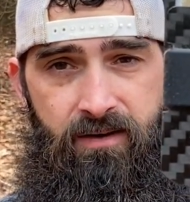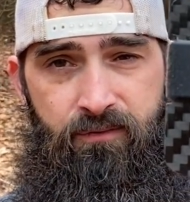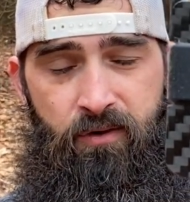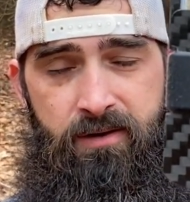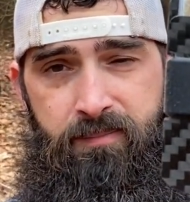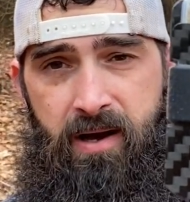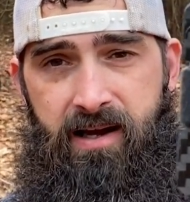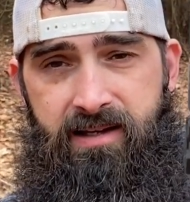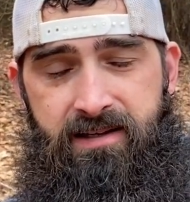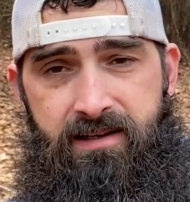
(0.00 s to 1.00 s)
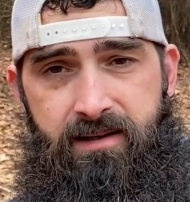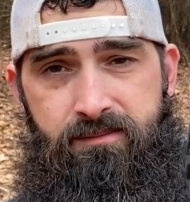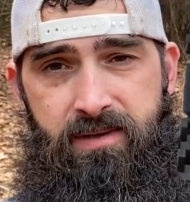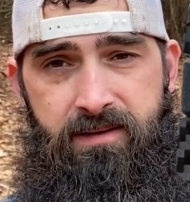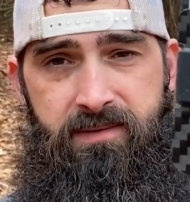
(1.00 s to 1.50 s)
front pocket
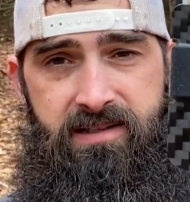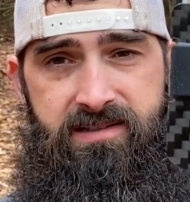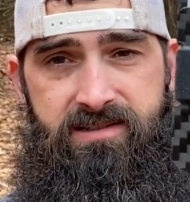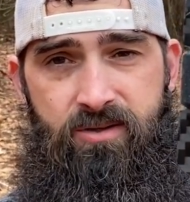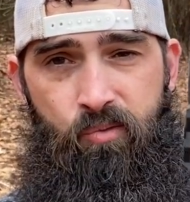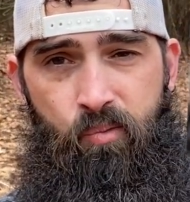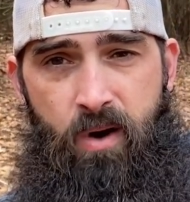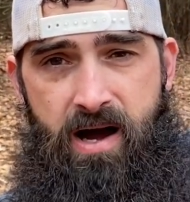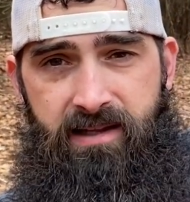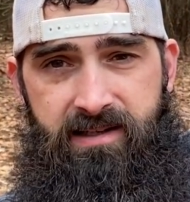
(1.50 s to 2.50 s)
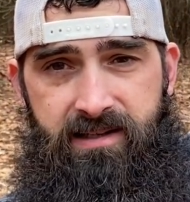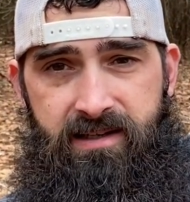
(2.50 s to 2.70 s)
minimalist wallet.